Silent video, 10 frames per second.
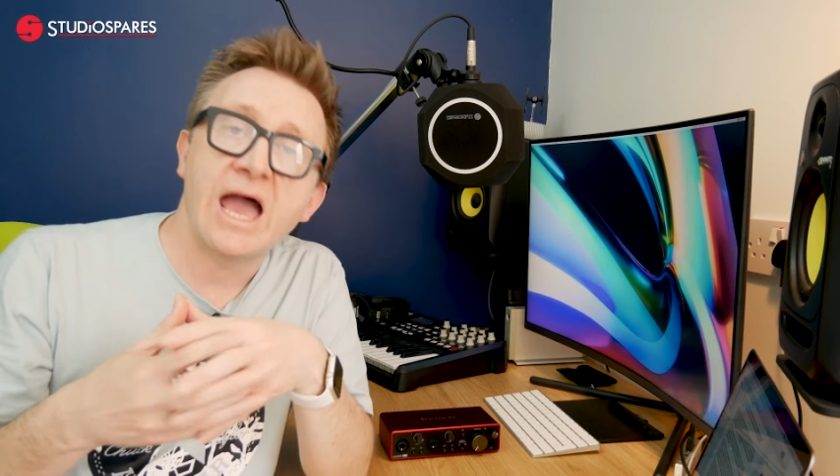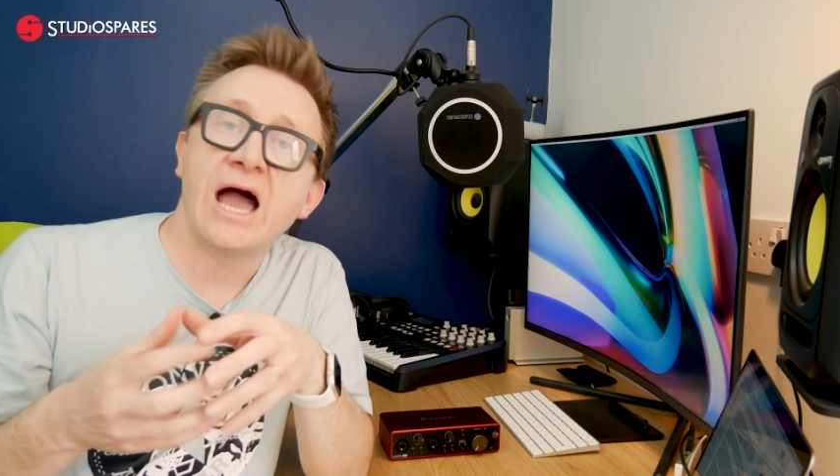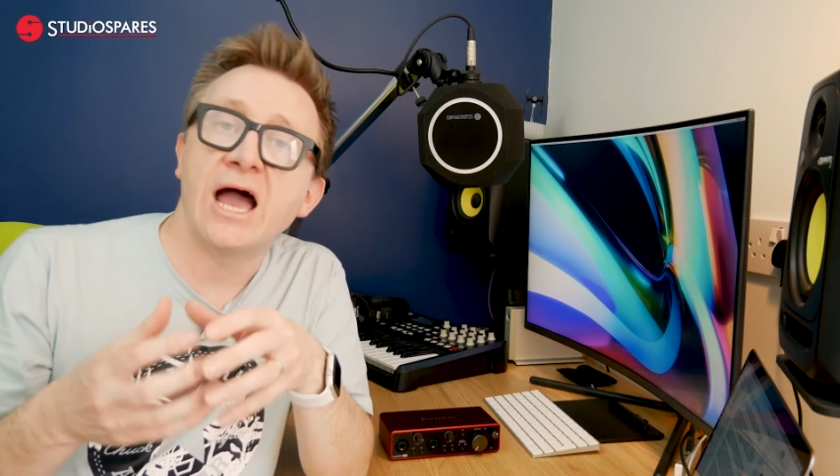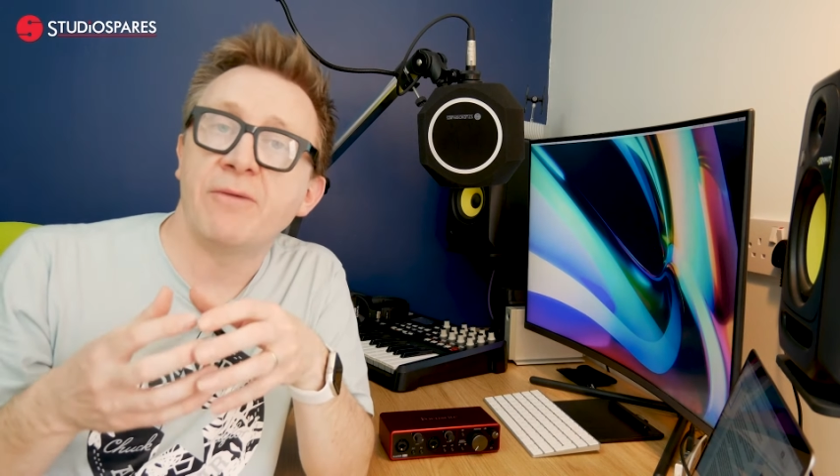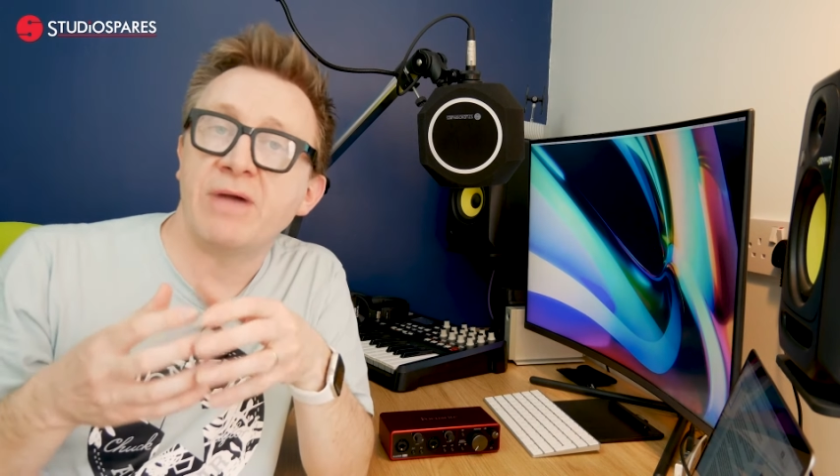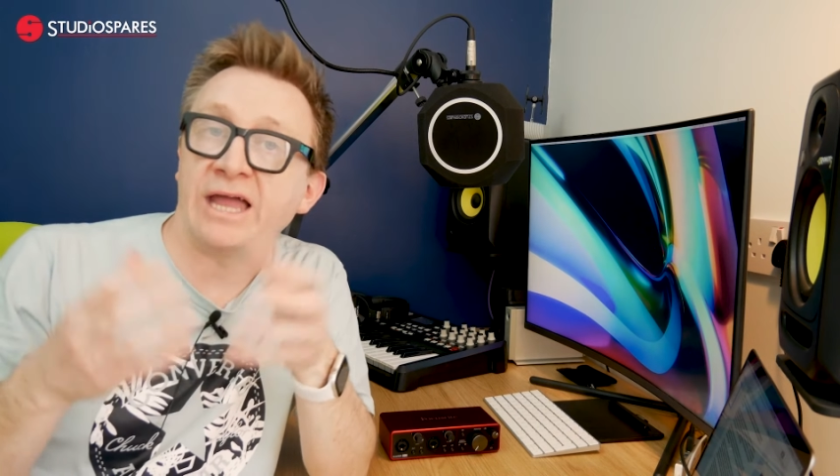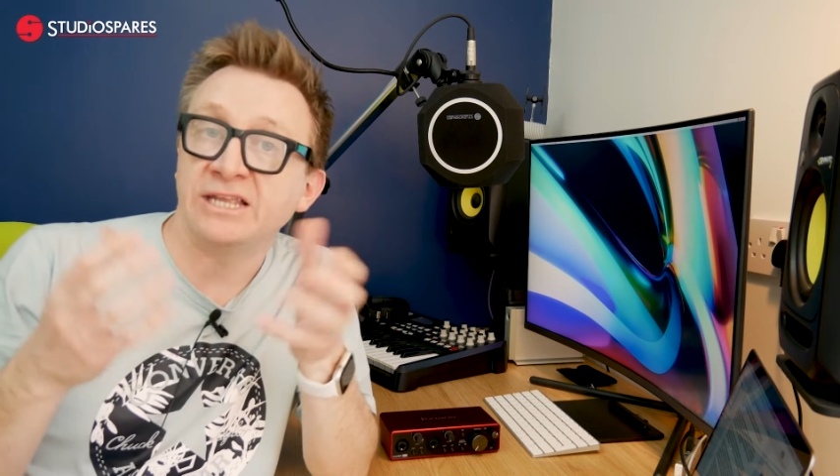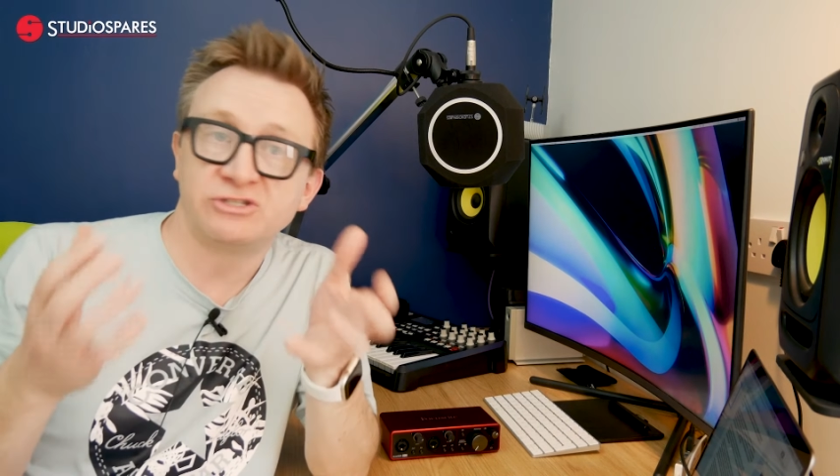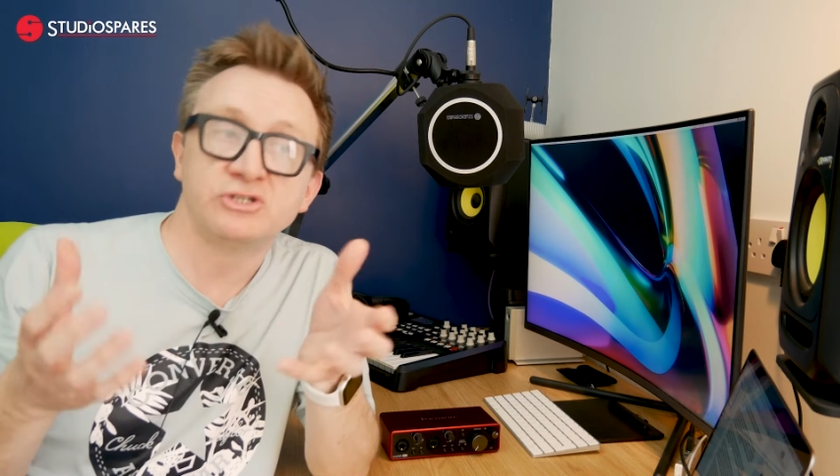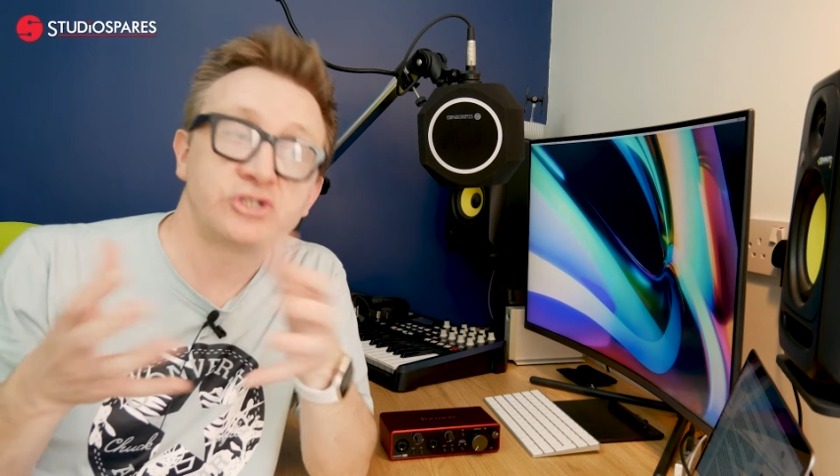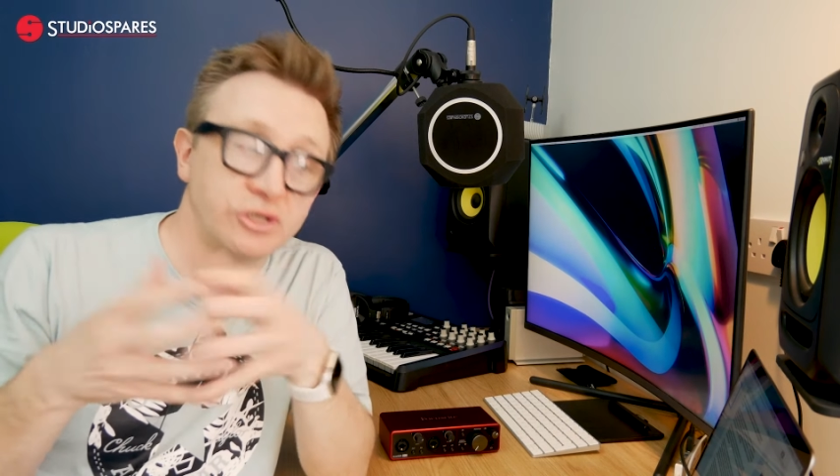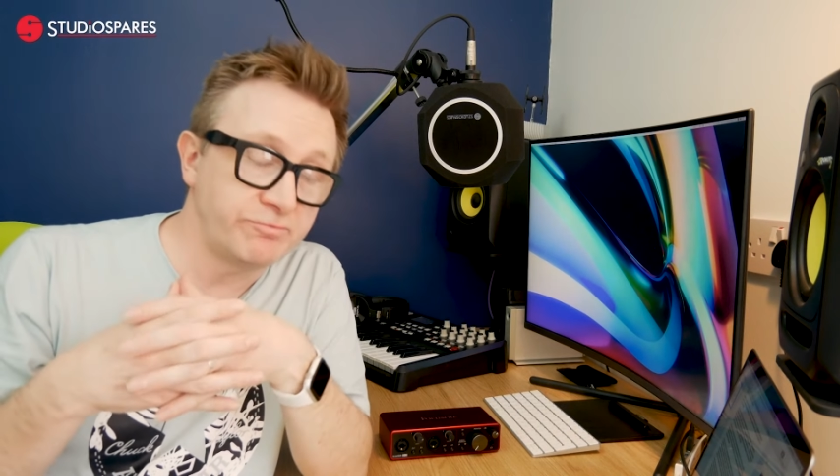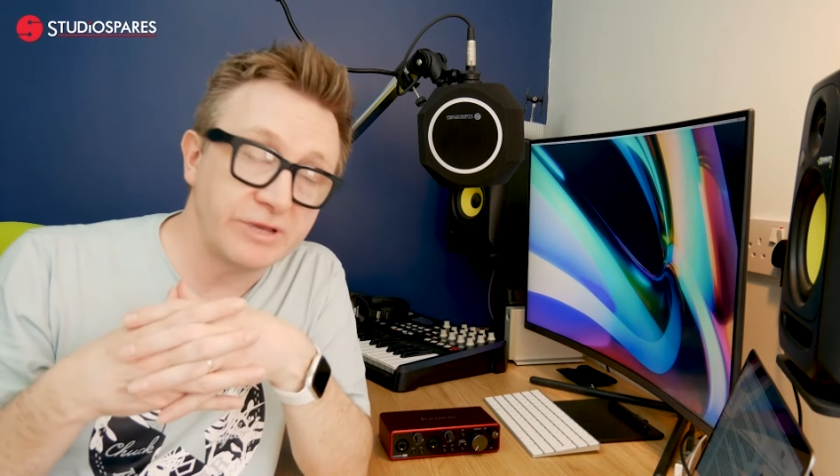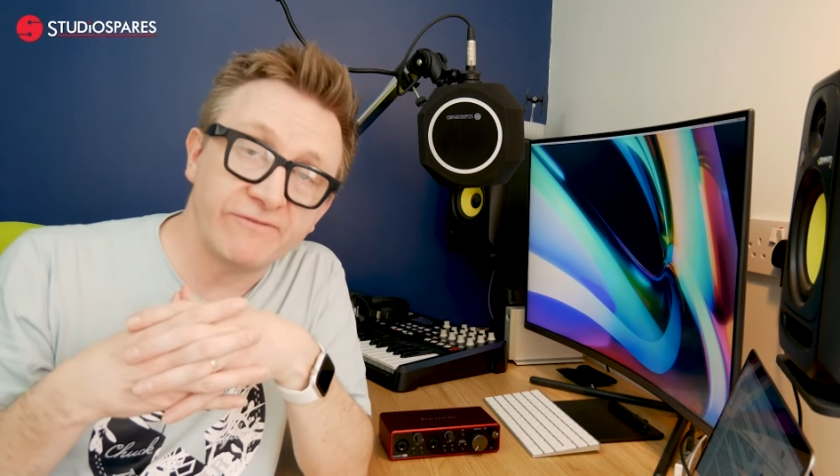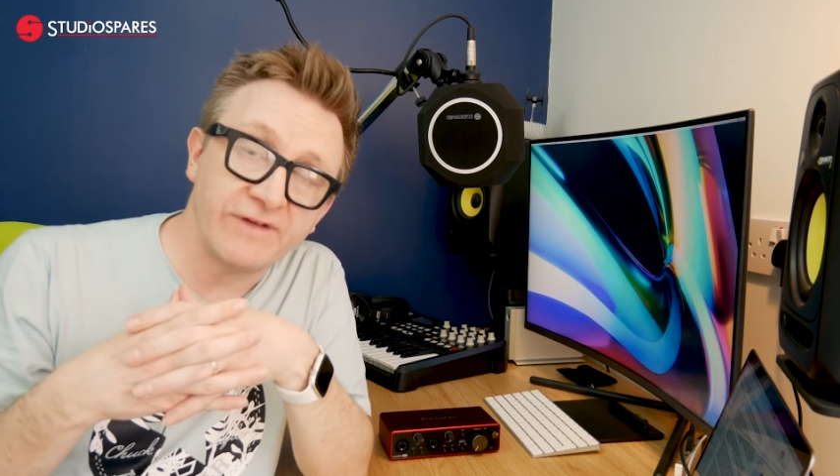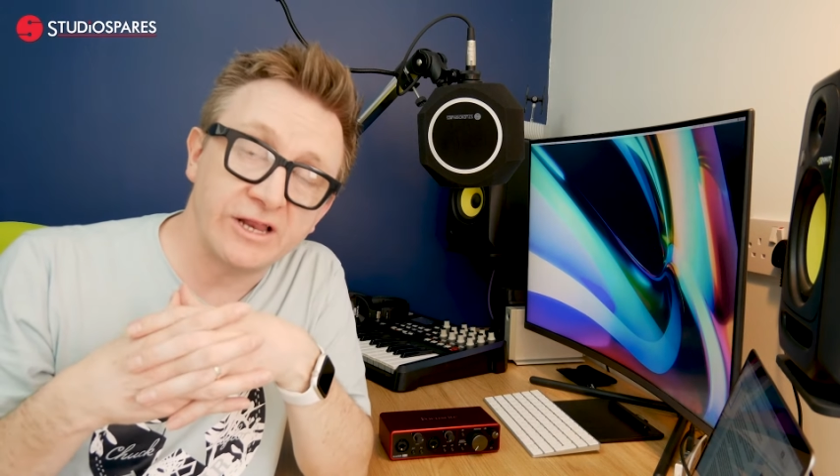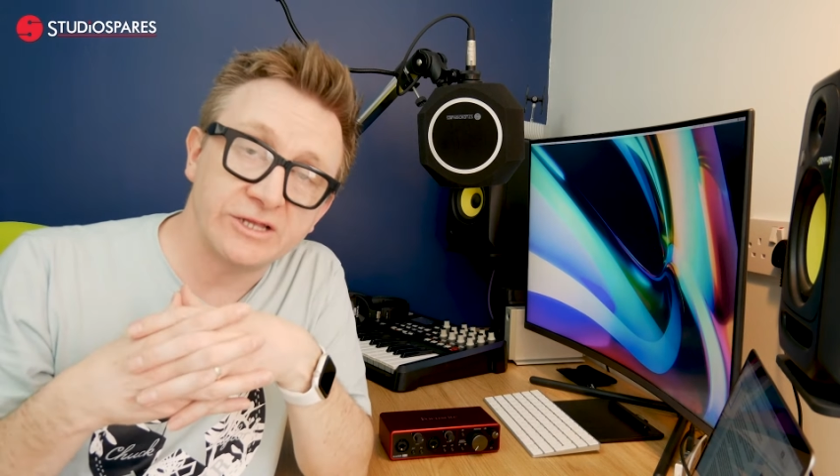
um, and is, should be